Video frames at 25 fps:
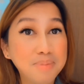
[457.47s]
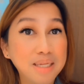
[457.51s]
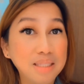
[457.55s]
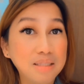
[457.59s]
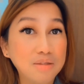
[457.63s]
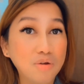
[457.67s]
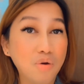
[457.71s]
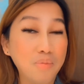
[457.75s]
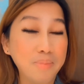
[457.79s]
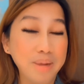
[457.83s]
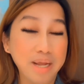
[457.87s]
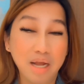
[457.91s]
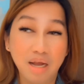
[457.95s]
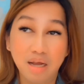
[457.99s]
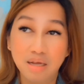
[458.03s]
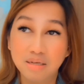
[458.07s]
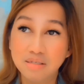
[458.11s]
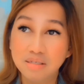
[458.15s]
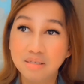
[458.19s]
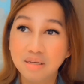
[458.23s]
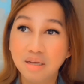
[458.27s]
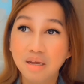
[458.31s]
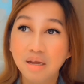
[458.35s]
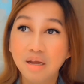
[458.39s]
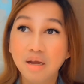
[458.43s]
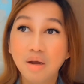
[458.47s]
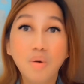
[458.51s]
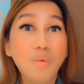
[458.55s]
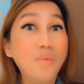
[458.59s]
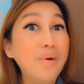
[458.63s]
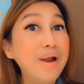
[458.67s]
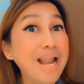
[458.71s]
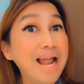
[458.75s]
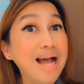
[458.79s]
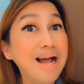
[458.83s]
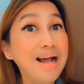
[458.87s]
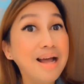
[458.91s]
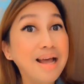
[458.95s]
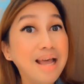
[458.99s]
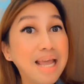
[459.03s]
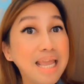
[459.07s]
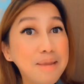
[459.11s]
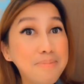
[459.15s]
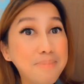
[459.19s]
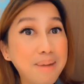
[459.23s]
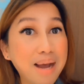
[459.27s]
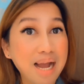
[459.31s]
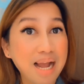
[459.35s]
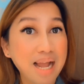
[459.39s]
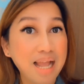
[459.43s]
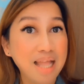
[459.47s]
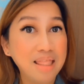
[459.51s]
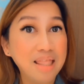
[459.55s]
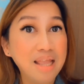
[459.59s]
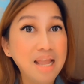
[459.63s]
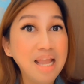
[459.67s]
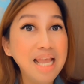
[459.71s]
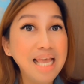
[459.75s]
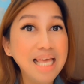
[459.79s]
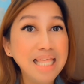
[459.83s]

But oh my gosh. Walang kaibahan.